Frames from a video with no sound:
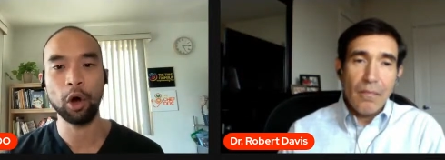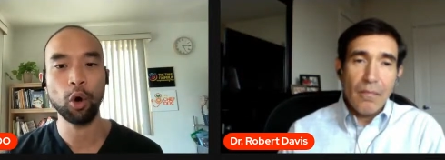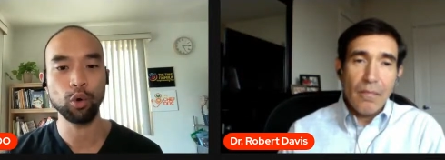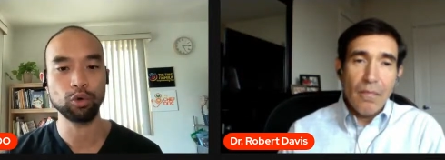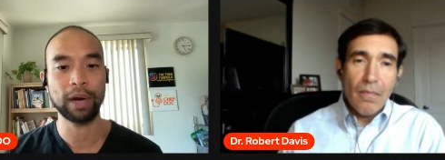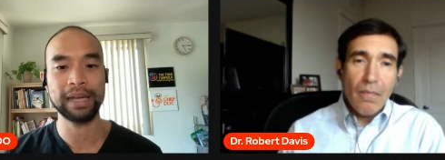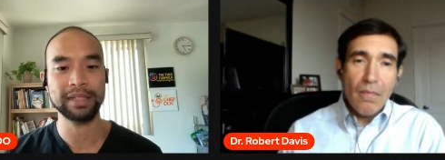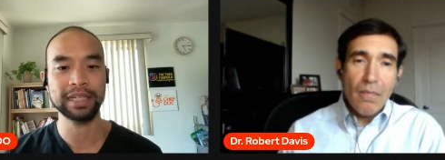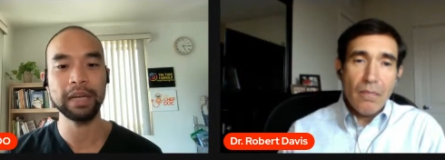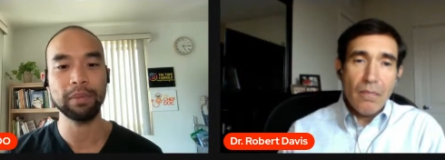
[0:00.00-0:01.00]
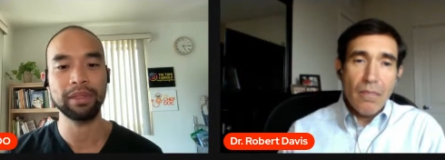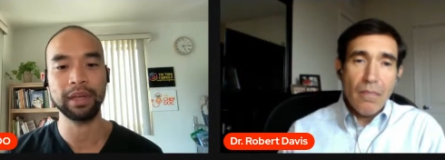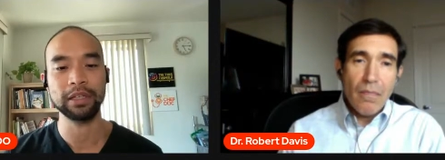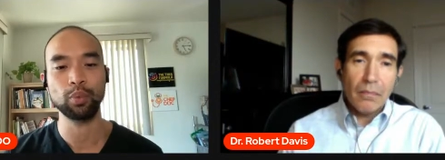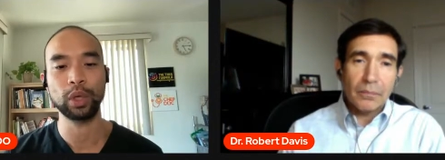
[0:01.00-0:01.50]
Speaker 1: in the whole grand
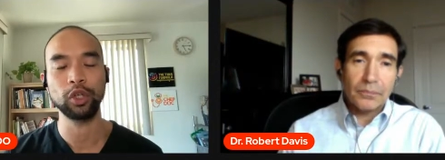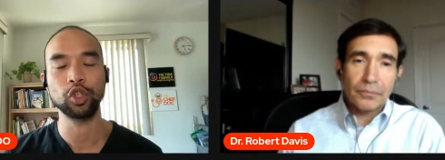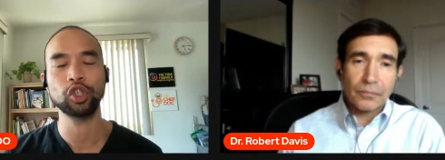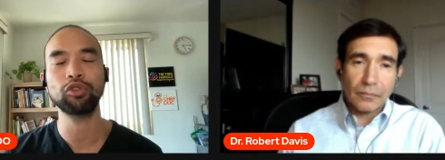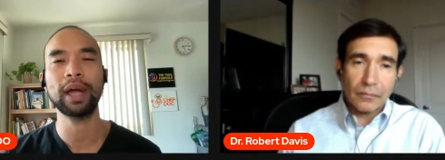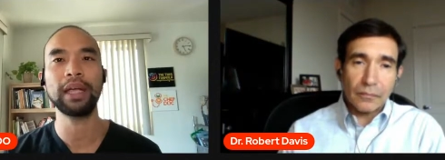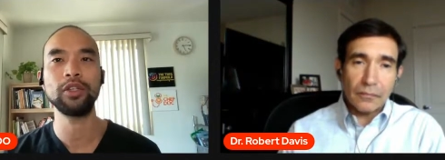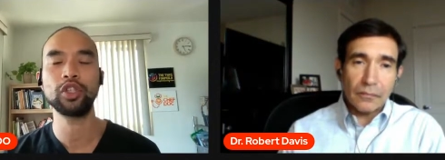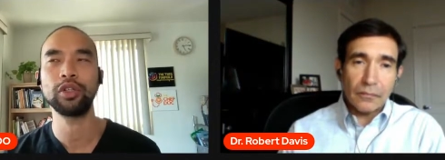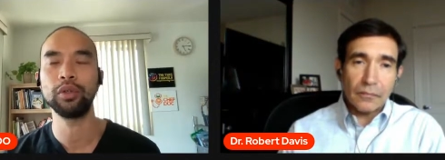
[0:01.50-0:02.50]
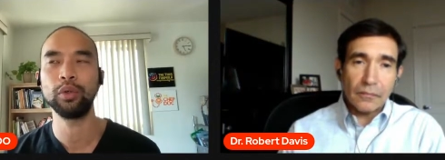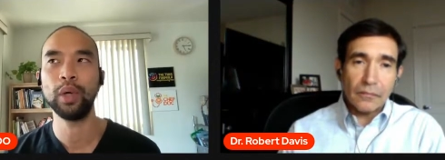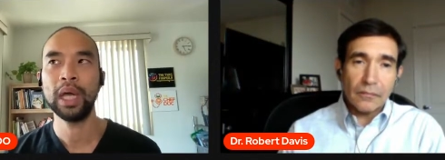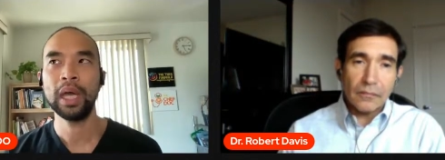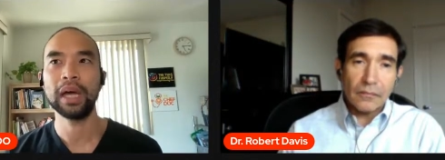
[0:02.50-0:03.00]
scheme of things when you're trying
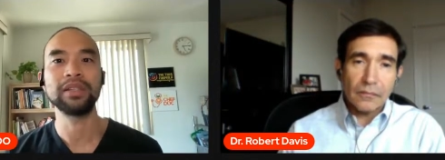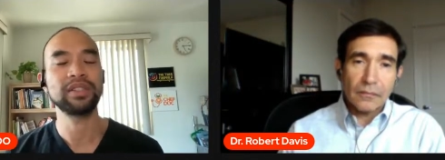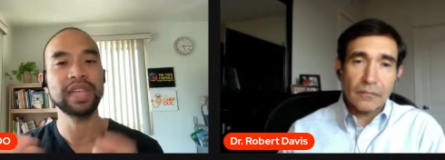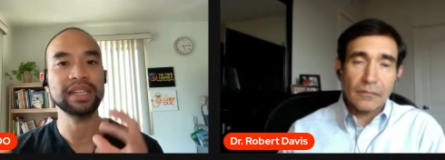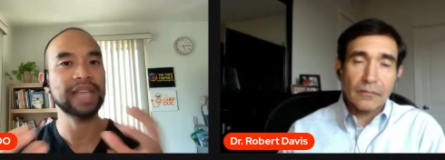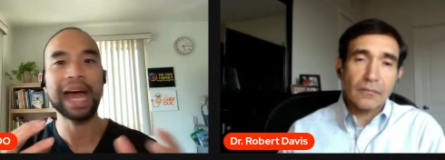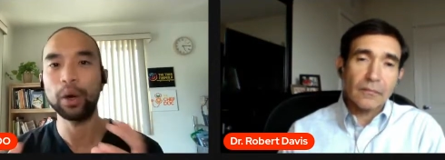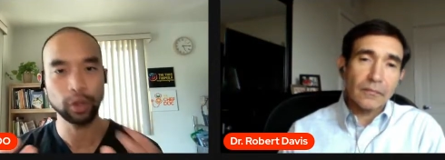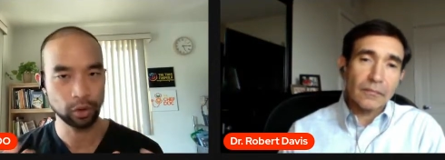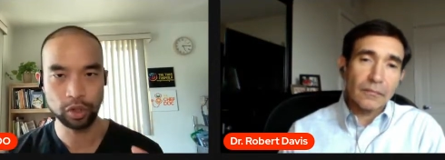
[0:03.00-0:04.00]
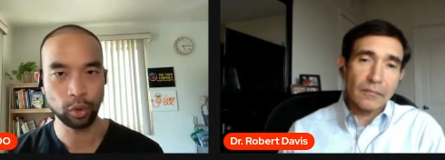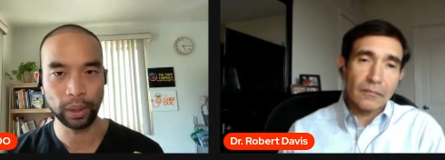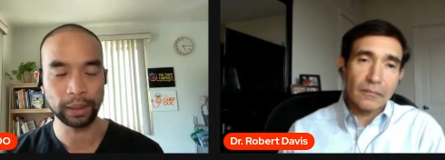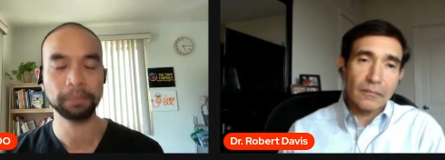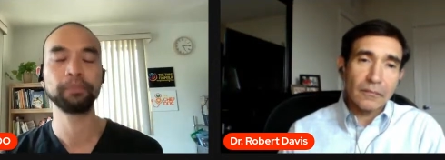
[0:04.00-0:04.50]
to assess how
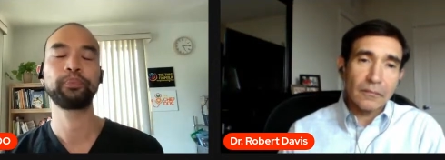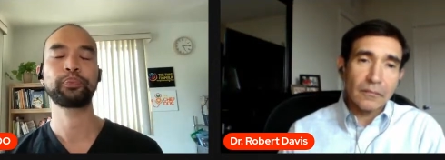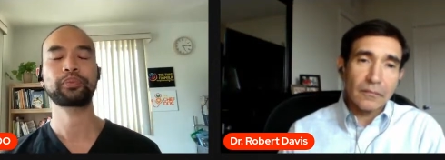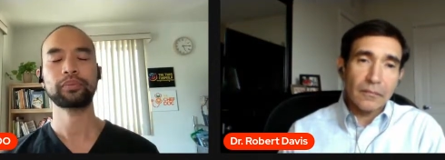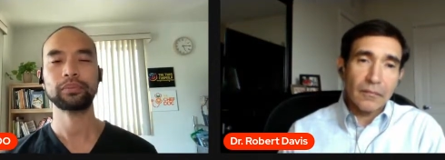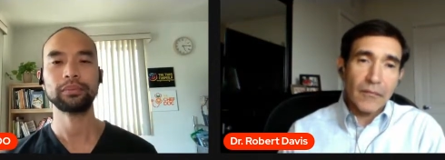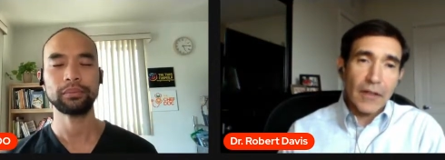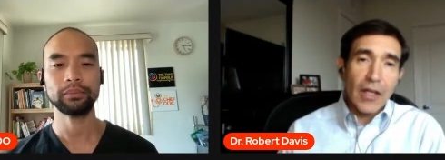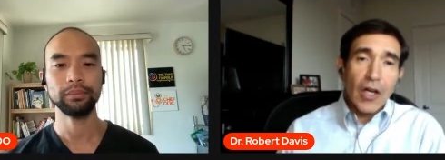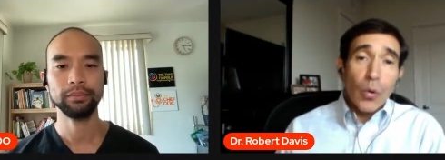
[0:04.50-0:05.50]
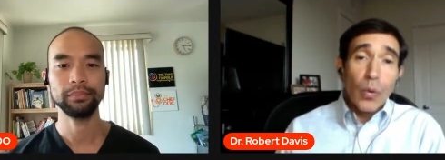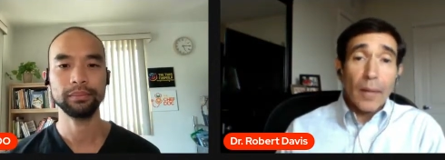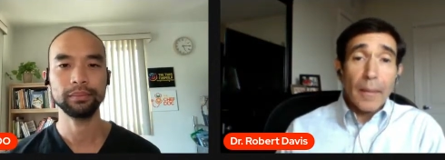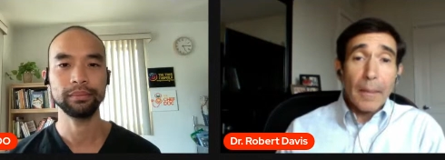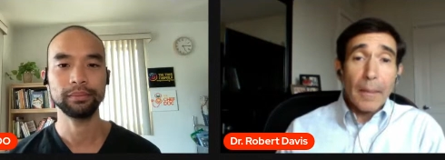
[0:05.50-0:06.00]
you're doing
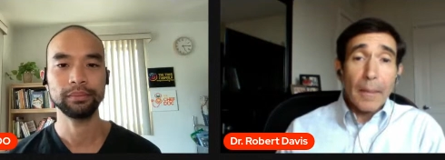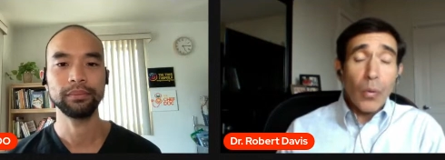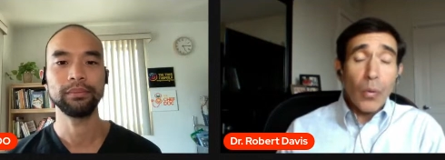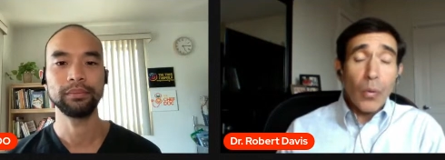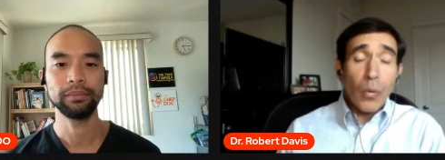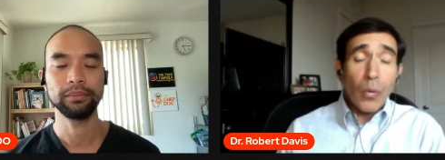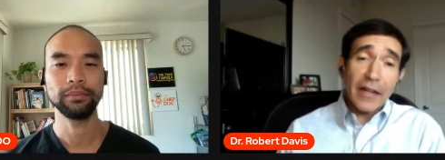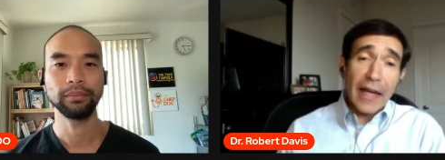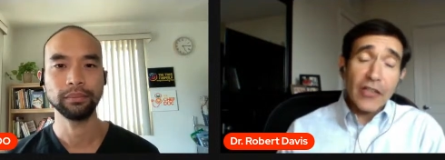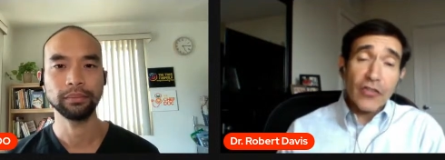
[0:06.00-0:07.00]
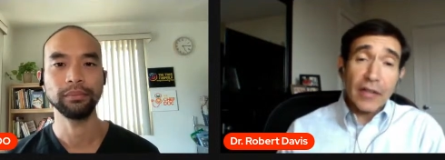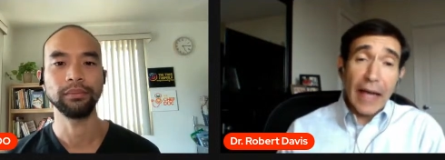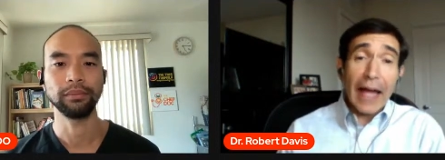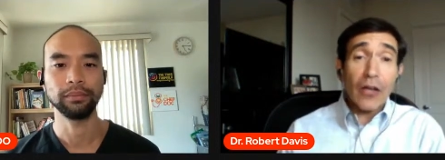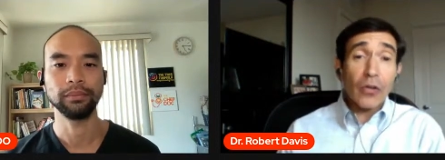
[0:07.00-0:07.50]
Speaker 2: well, what I say to
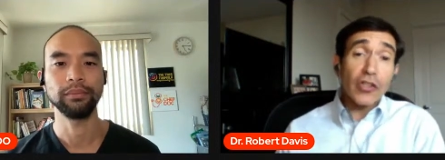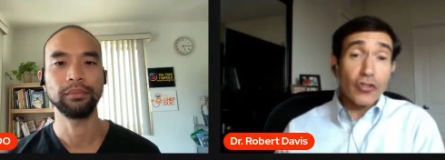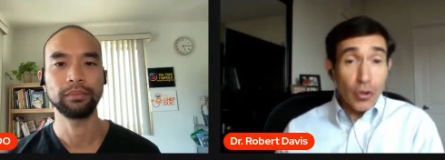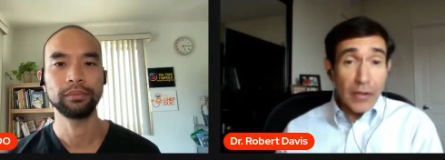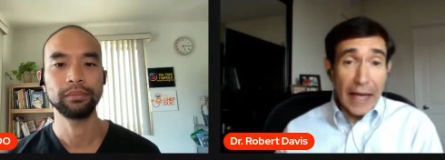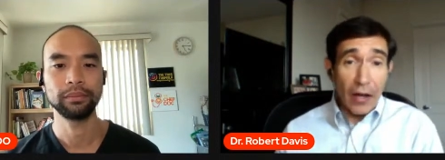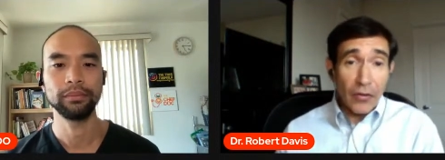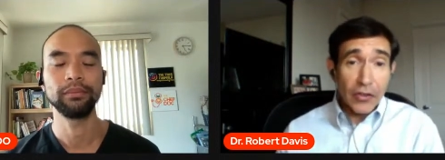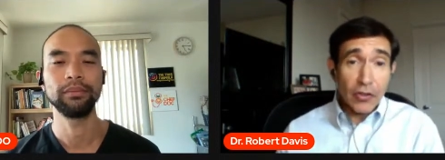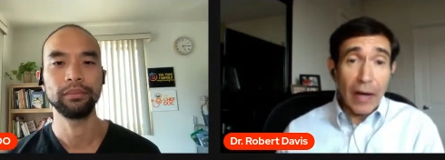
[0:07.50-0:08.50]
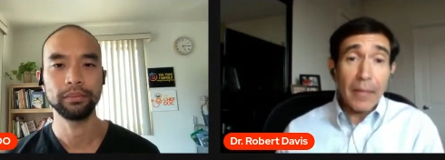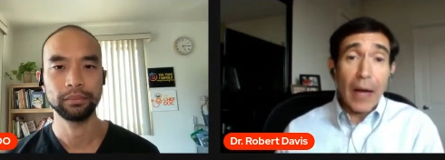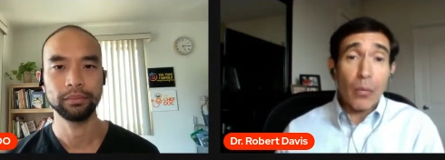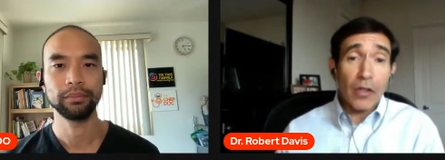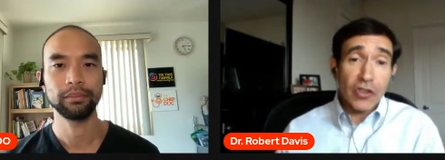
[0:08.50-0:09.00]
that is that calories do count.
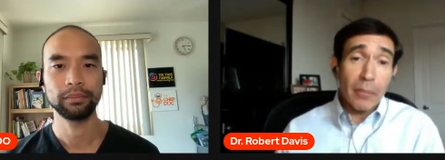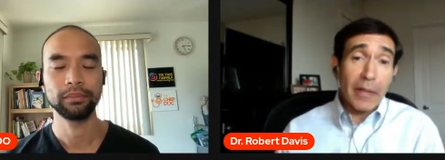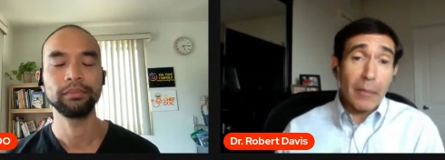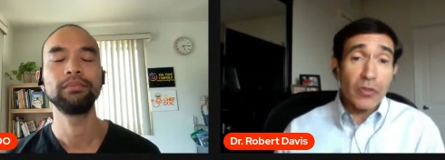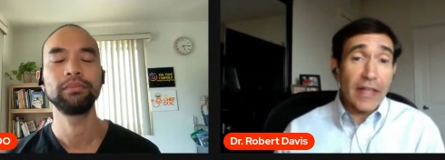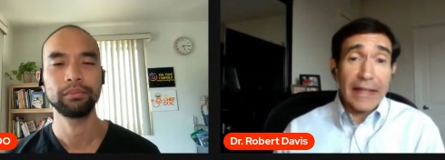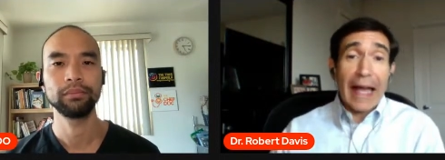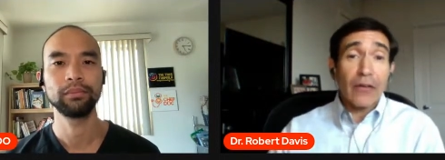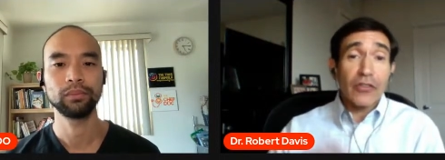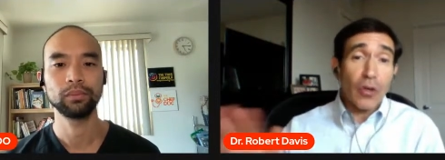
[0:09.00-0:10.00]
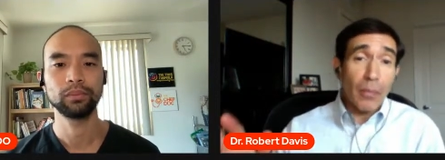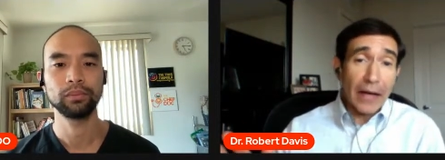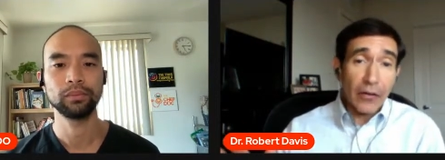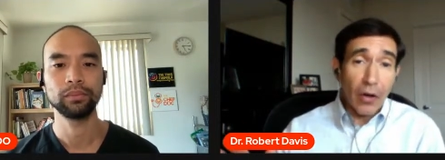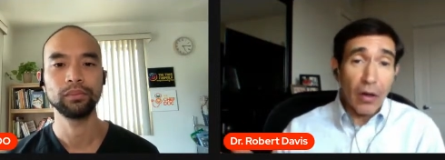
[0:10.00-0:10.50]
So I'm not one, some people will say calories
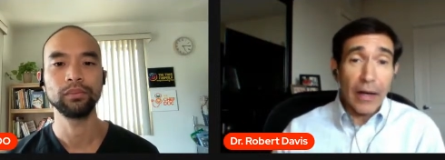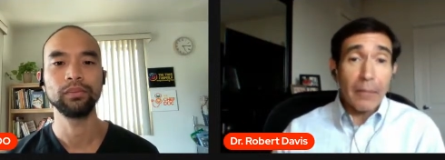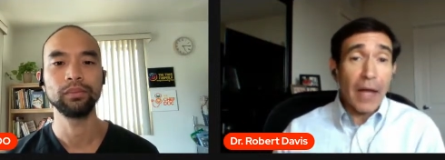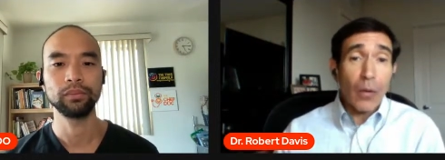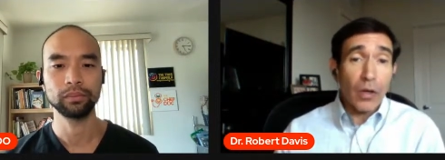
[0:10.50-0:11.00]
don't matter at all. And I'm not